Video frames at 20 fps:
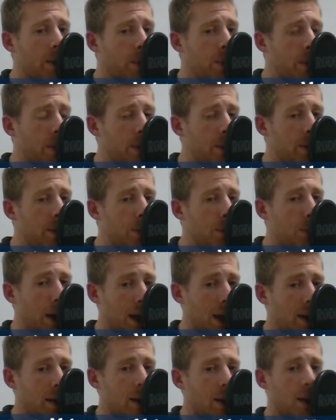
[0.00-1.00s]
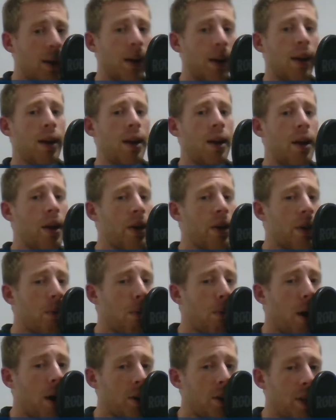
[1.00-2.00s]
what you mean, the
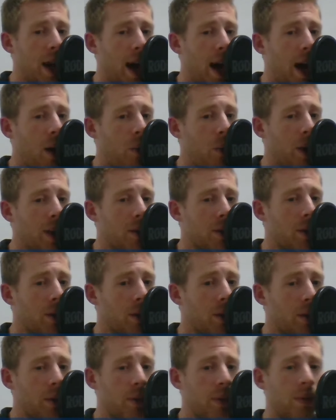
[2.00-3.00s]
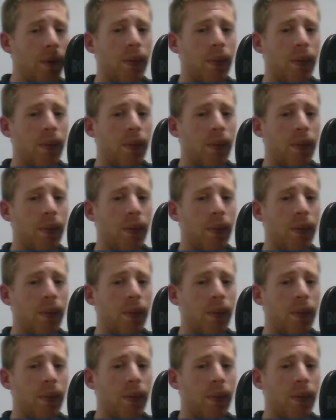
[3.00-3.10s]
March Hare went on.